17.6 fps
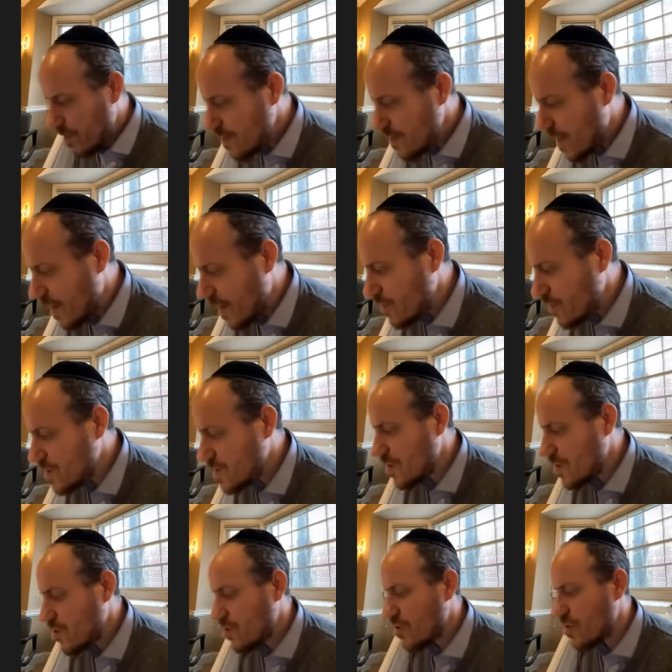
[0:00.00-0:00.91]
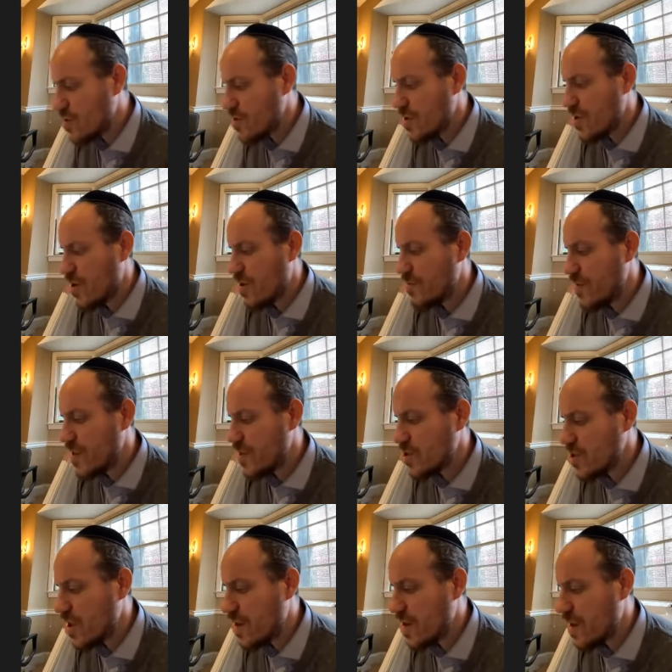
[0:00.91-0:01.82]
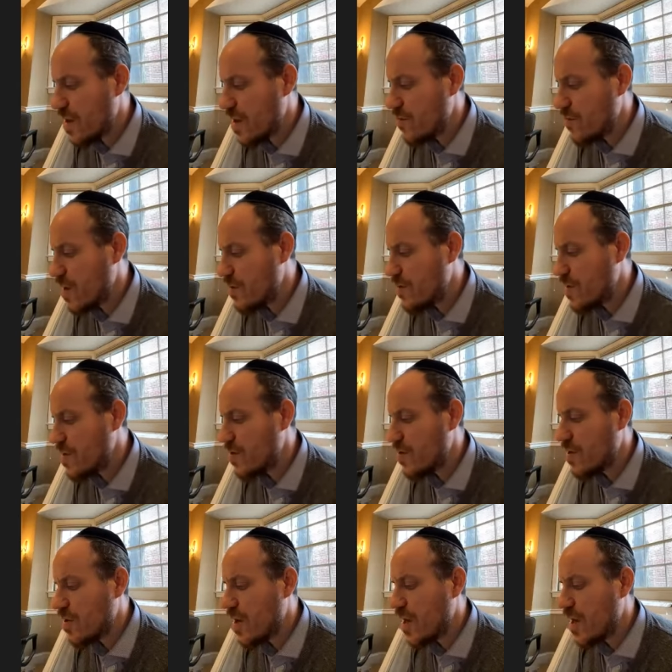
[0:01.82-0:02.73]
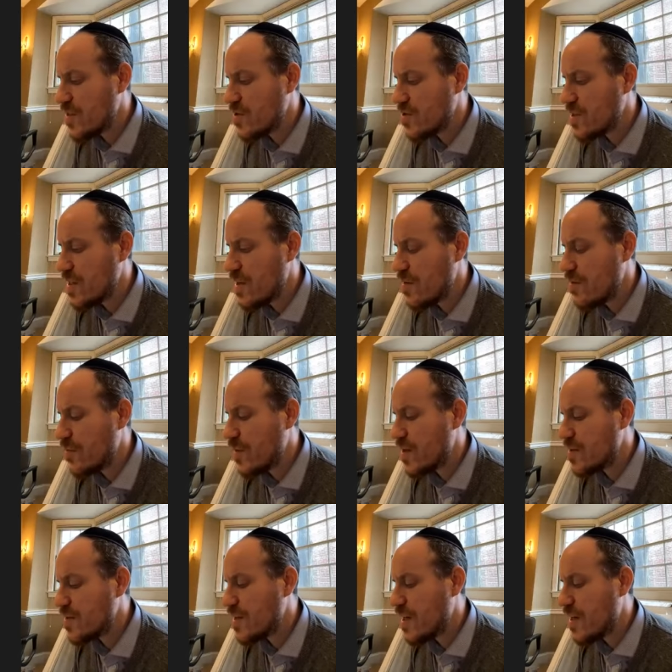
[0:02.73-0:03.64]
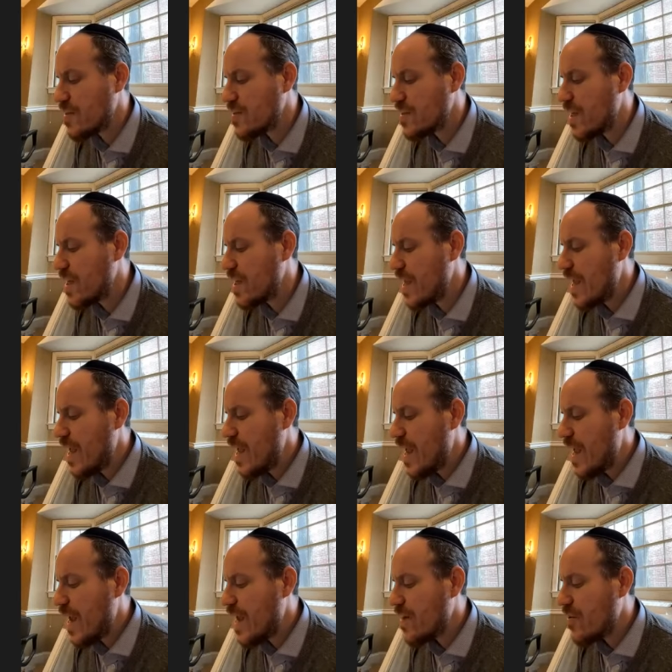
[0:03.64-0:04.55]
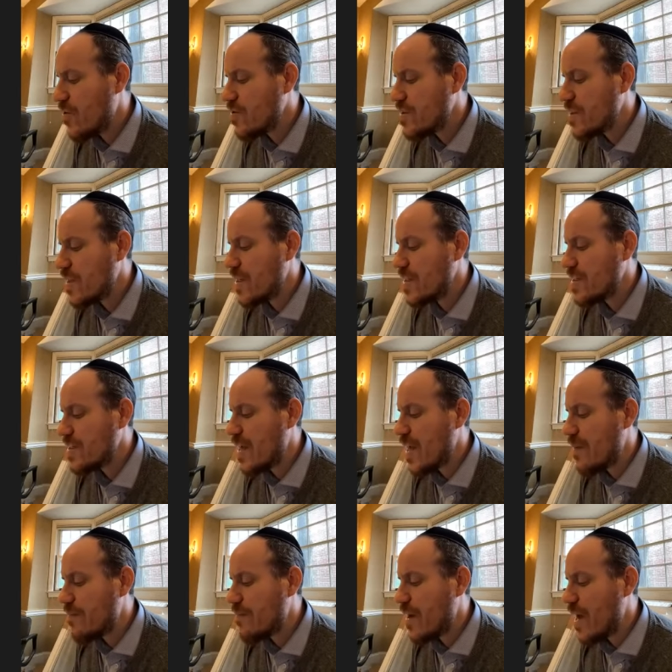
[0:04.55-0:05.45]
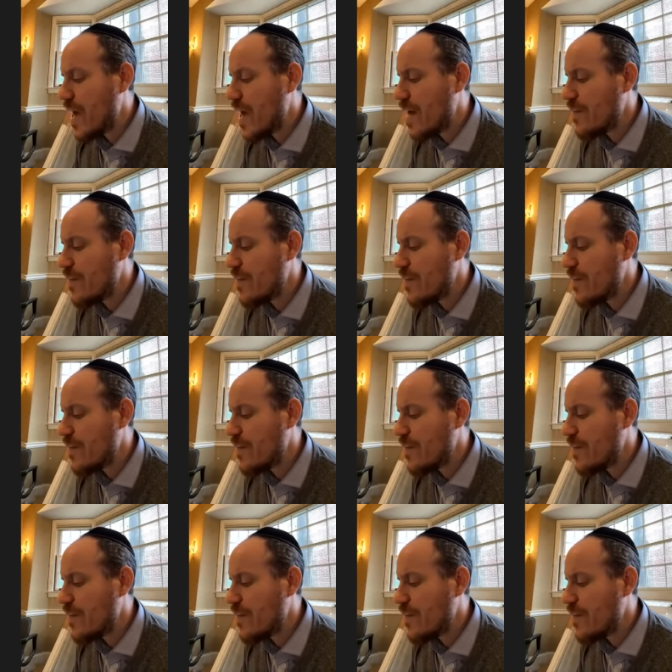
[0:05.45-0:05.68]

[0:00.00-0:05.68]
Now we sit, learned in our Mishnah that Rabbi Lazar Ben Azariah said, You're not